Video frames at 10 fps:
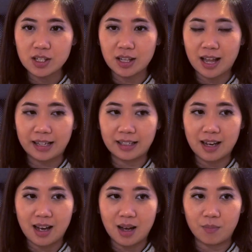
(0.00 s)
is
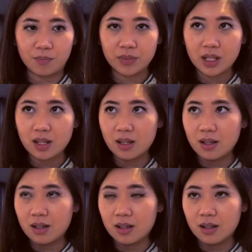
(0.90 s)
again
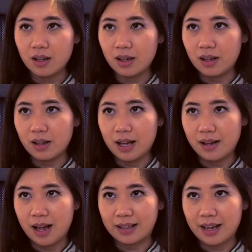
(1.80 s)

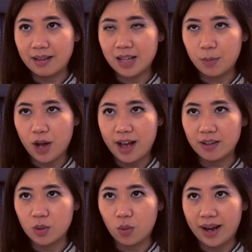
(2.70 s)
a couple
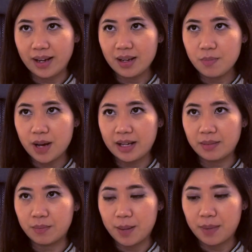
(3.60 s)
hours away
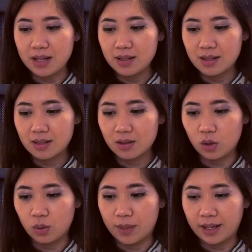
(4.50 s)
by bus
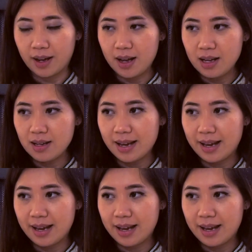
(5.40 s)
or by car,